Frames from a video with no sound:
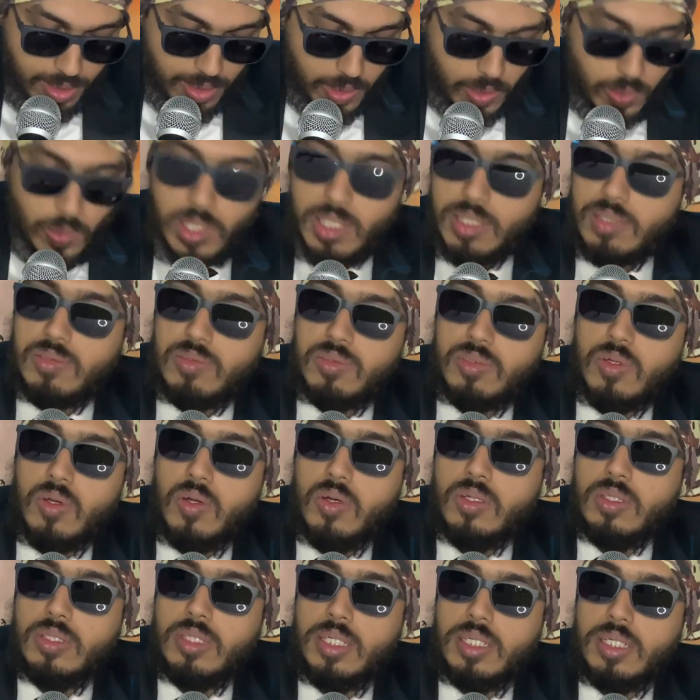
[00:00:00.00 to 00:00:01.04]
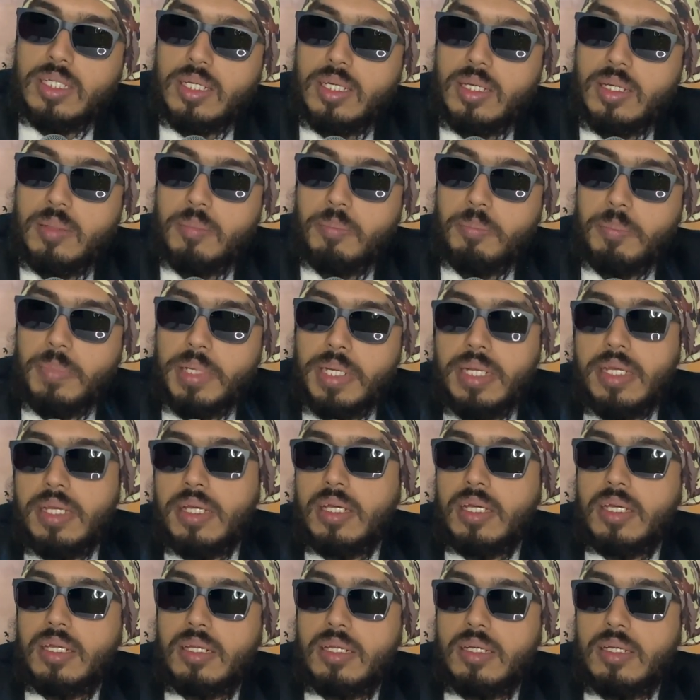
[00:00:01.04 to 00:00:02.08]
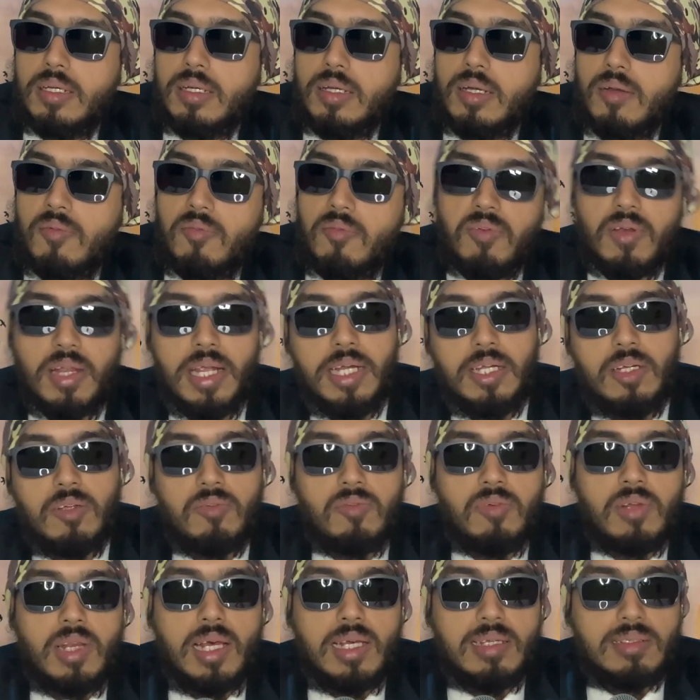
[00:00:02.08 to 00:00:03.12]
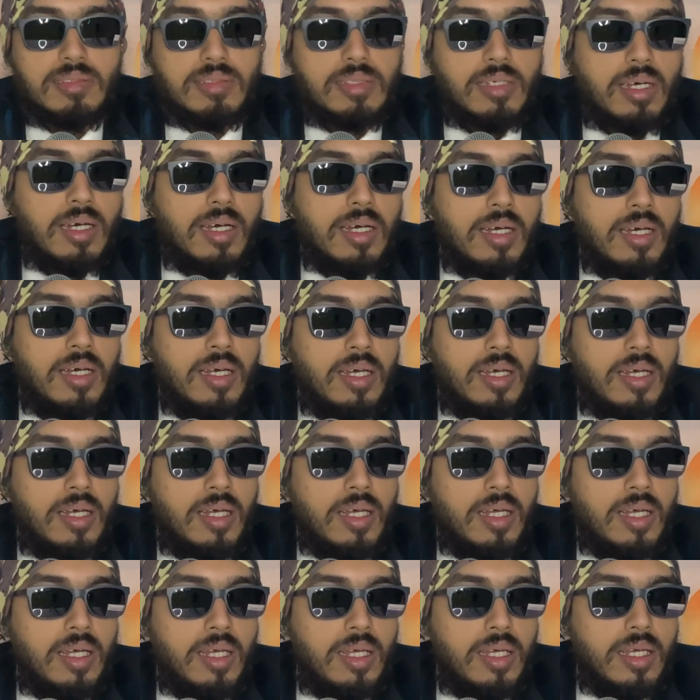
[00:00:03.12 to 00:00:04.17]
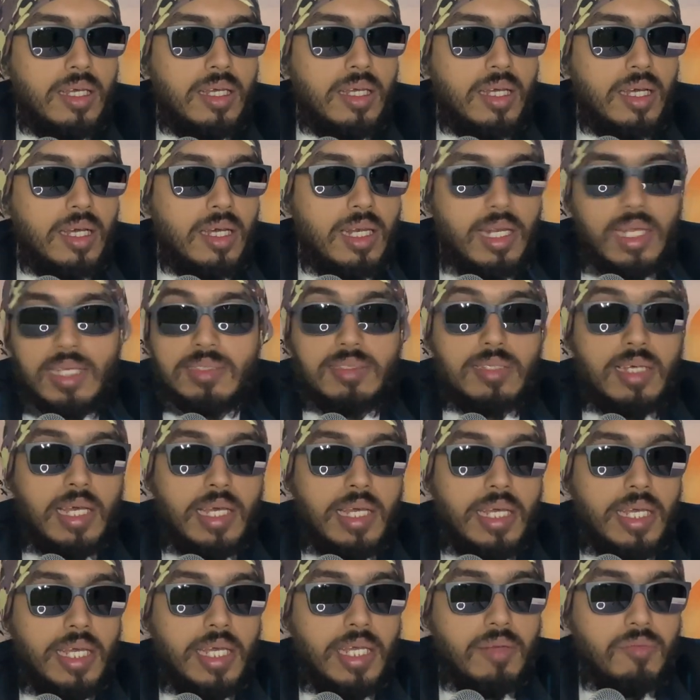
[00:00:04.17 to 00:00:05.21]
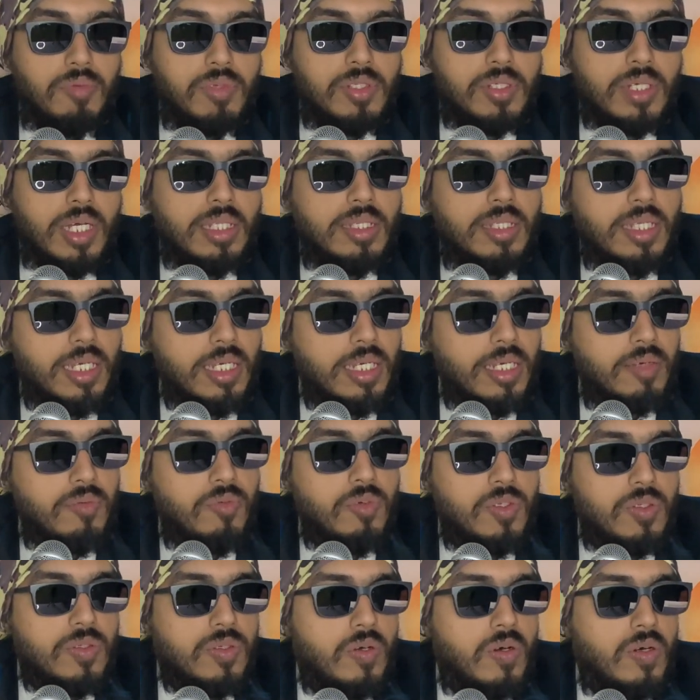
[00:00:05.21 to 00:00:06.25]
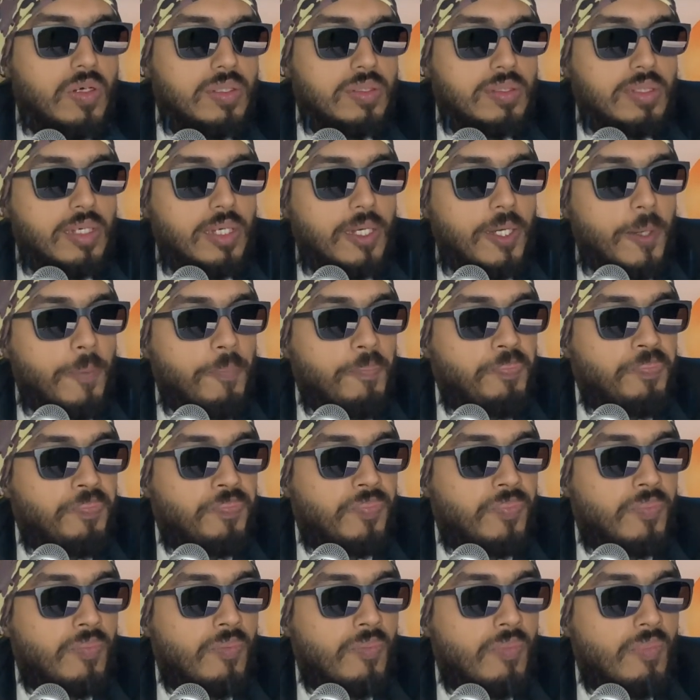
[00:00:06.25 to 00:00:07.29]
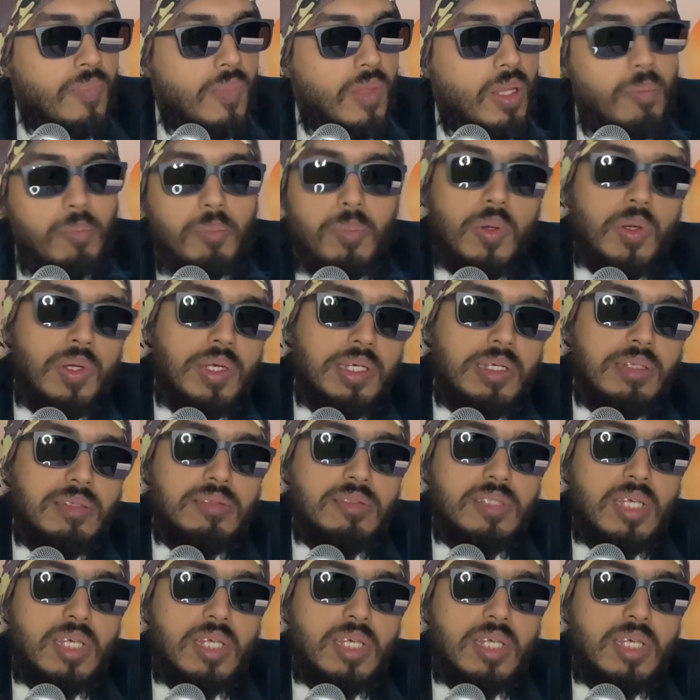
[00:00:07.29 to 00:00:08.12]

I saw that mid-air, a flight of Alaska Air, which I think was a Boeing